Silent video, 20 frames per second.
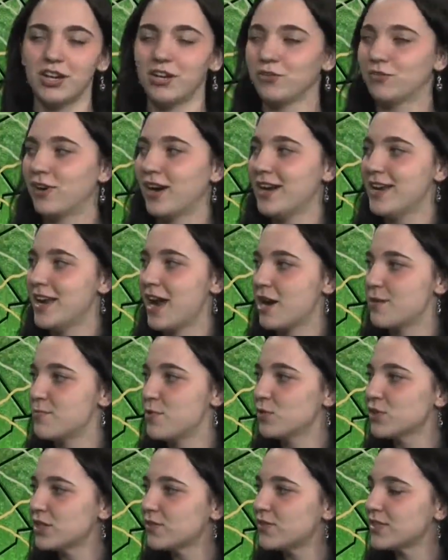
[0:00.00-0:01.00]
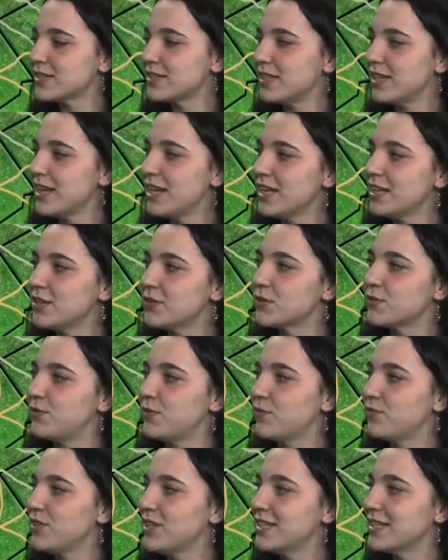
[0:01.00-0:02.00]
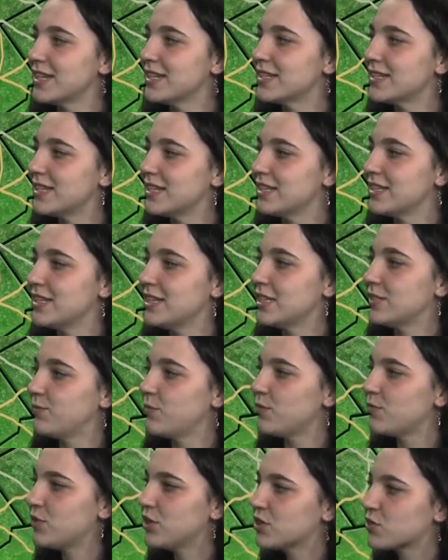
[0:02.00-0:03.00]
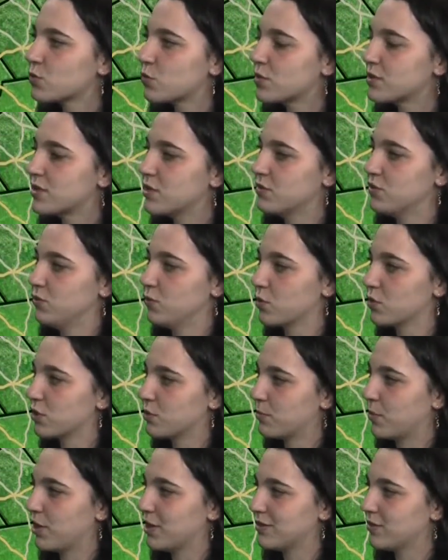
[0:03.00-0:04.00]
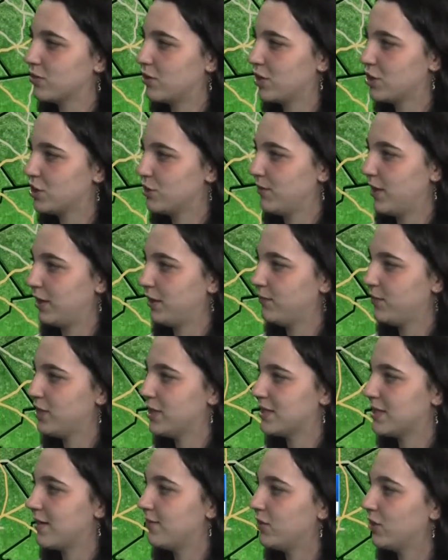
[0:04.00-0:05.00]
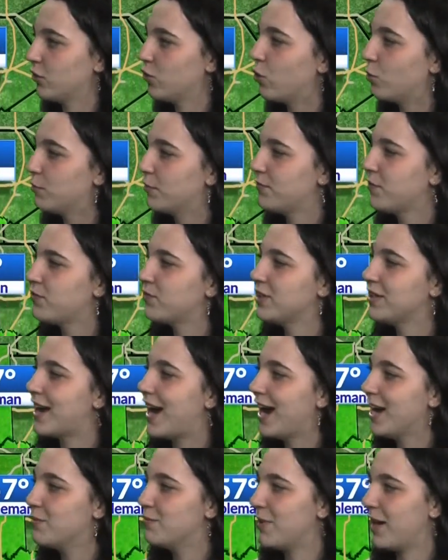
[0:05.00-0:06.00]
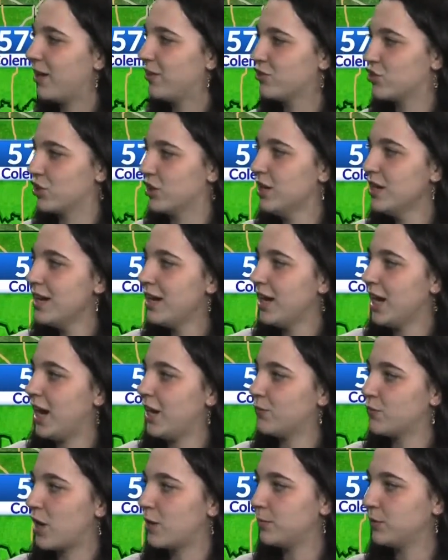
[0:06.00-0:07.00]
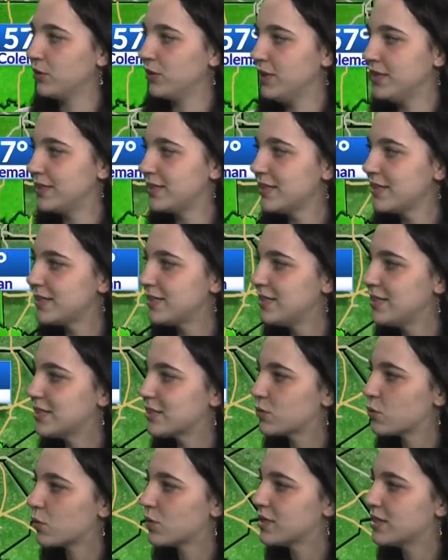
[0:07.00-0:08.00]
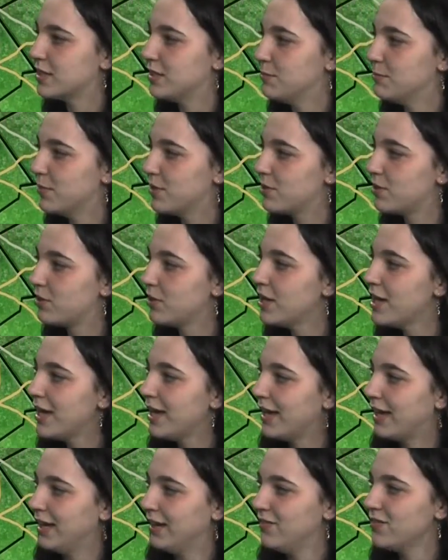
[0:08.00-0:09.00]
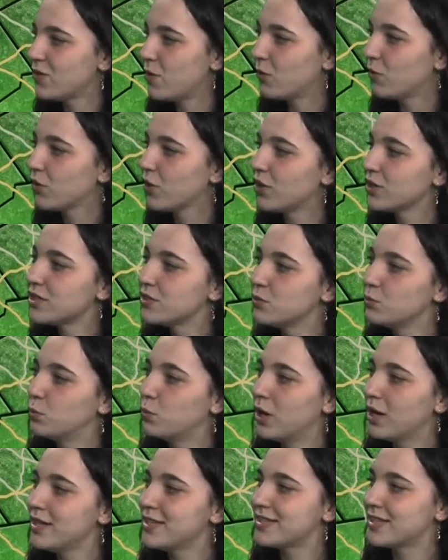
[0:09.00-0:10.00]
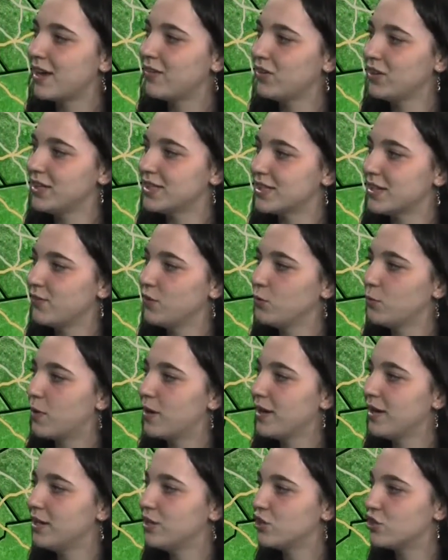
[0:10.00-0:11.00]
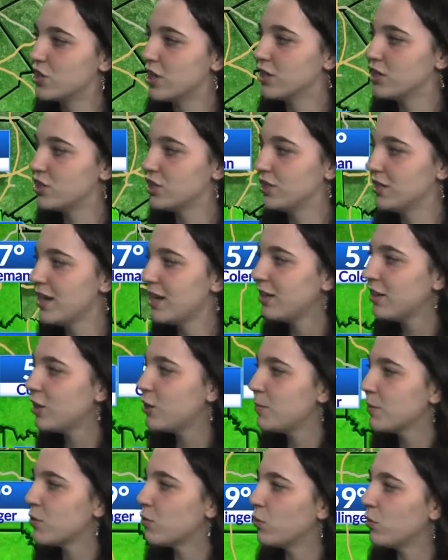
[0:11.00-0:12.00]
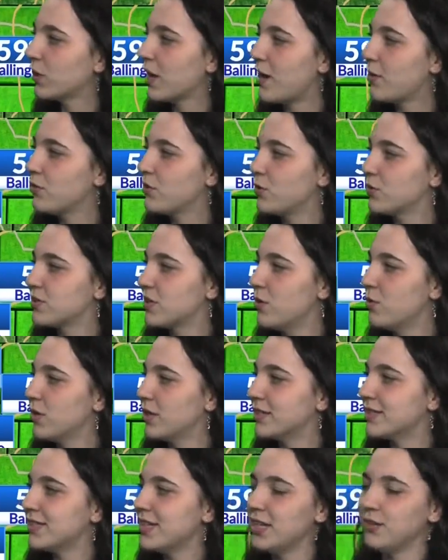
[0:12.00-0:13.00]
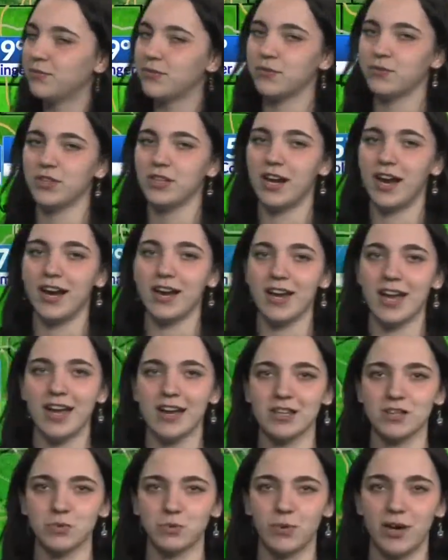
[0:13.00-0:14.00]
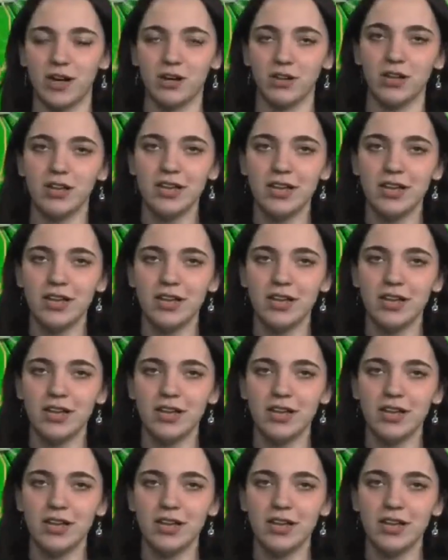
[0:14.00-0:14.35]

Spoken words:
right now, most of us sitting in those 50s and 60s, 50s towards those northern parts of the Concho Valley, 57 in Coleman, 59 in Ballinger and Robert Lee, 60s towards the middle, and even holding on to 170, 71 in Junction, a little bit cooler out in Ozona, seeing 59 as well,